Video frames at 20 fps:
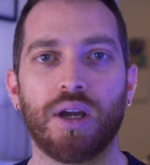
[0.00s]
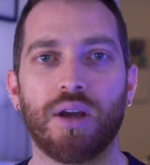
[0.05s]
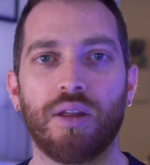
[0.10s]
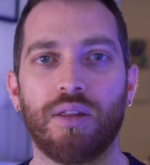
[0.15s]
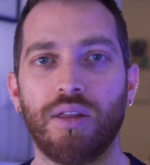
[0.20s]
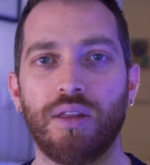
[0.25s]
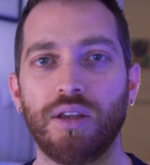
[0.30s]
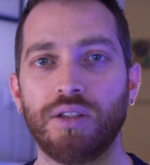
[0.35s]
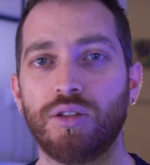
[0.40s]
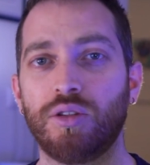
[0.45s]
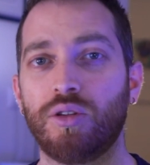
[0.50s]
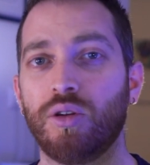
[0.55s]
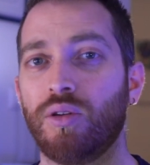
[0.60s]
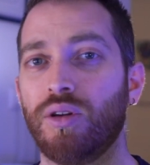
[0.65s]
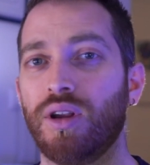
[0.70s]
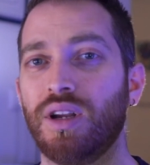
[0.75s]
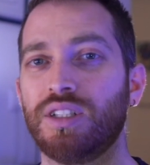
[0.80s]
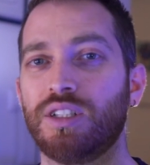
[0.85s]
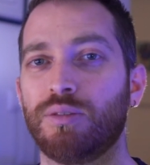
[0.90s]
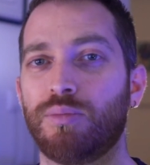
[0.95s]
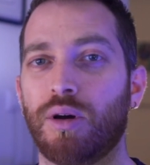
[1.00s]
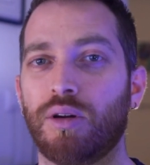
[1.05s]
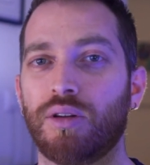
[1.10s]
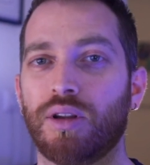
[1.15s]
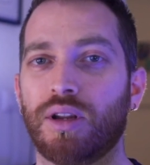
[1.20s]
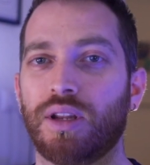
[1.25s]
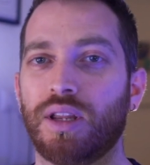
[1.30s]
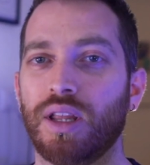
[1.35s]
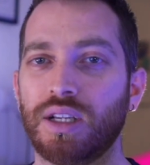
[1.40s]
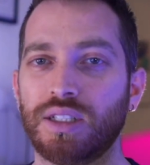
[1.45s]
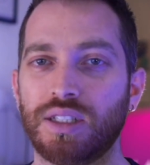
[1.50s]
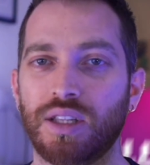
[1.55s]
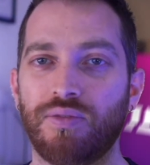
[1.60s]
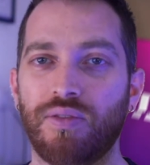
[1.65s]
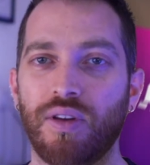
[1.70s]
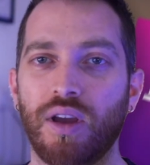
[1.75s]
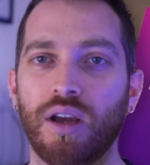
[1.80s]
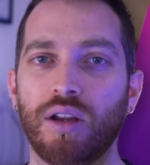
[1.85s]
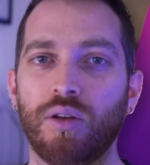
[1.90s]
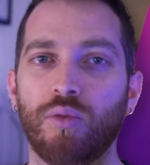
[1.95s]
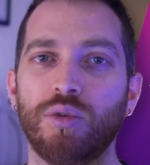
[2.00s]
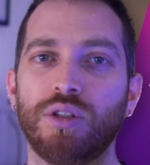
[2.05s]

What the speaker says: This tutorial is about a text effect